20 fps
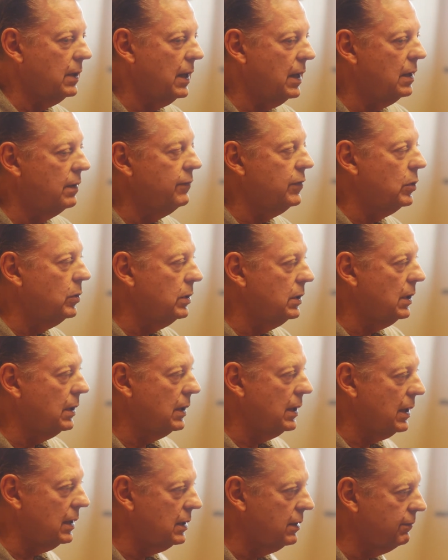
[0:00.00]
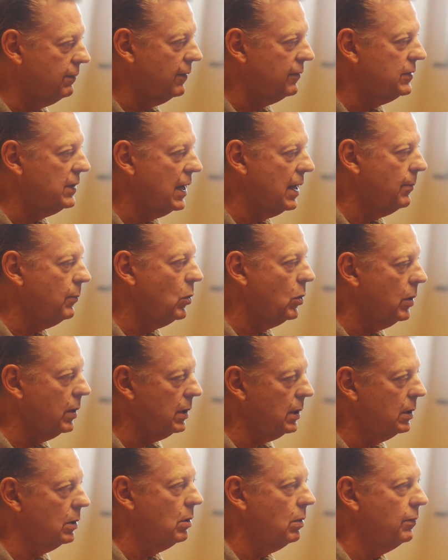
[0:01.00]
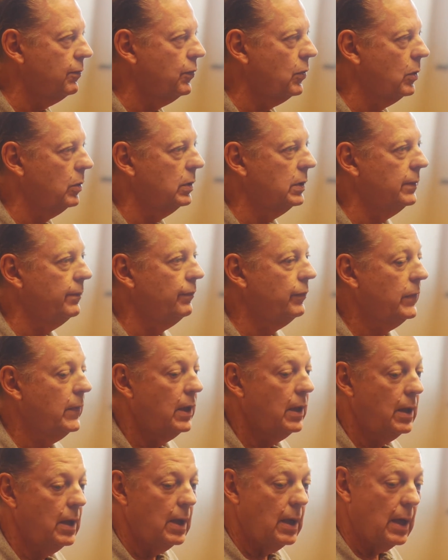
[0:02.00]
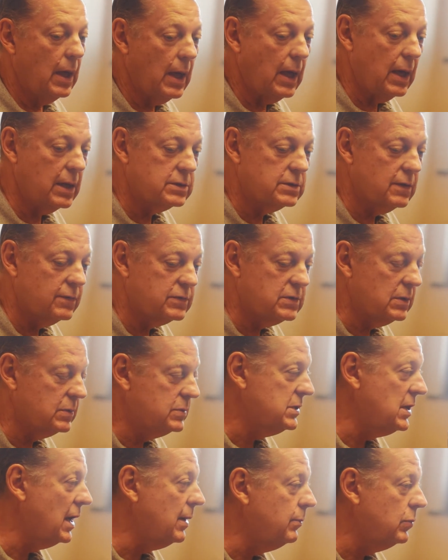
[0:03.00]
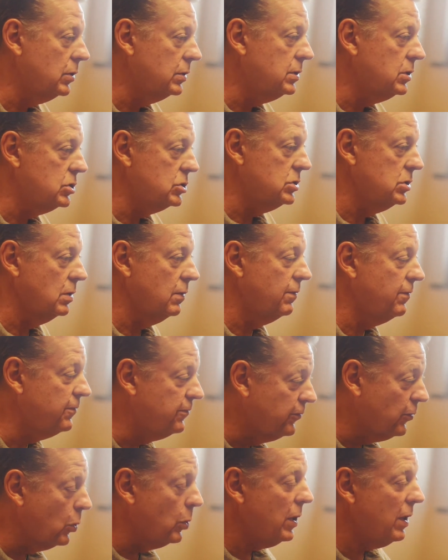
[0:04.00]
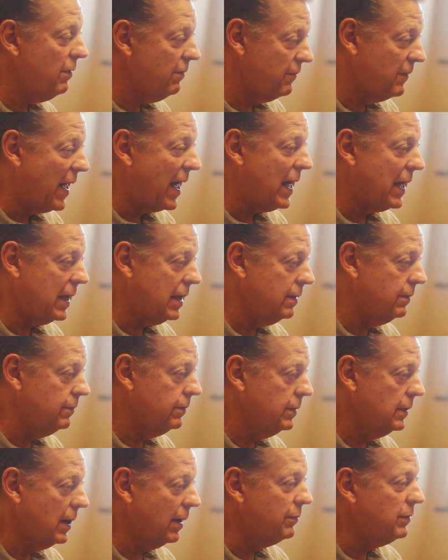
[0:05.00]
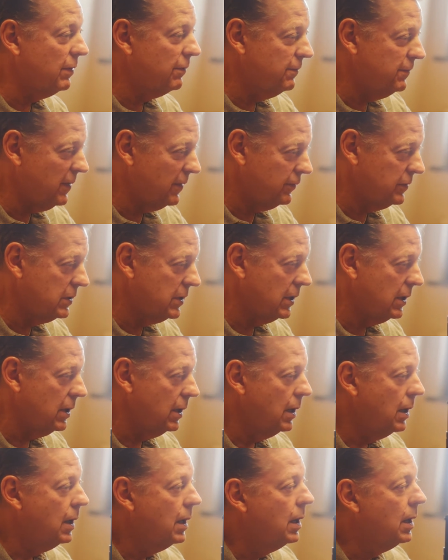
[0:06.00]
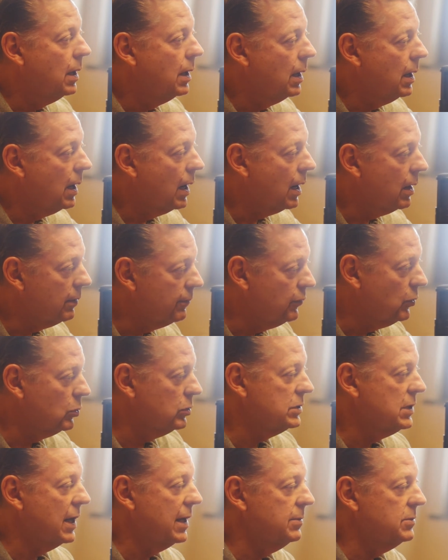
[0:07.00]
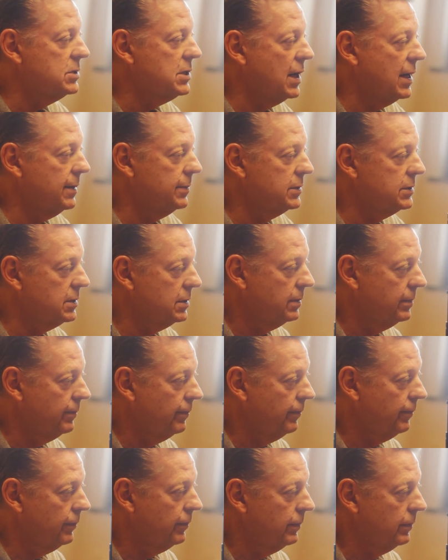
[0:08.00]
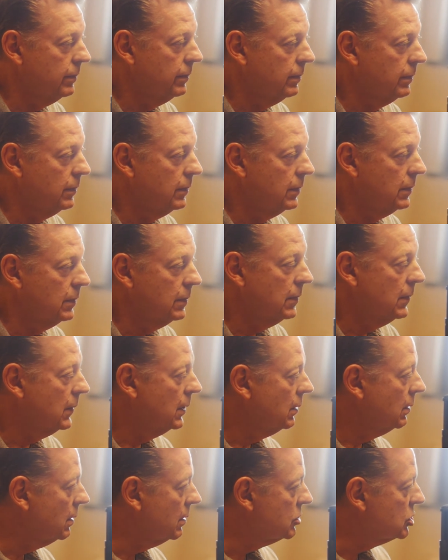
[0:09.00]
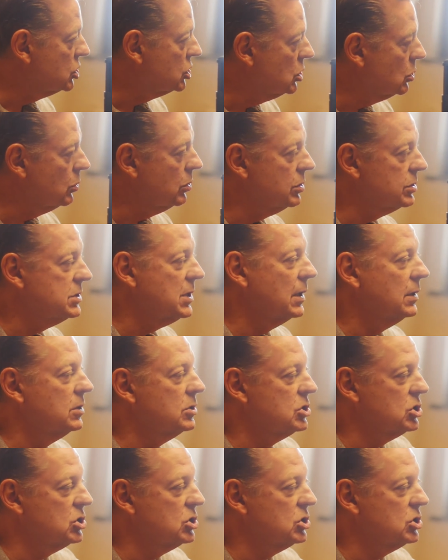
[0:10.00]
interviewing and getting the 50 on board and going forward. As of September this year, 45 of the 50 are in full-time jobs. You know, shooters on the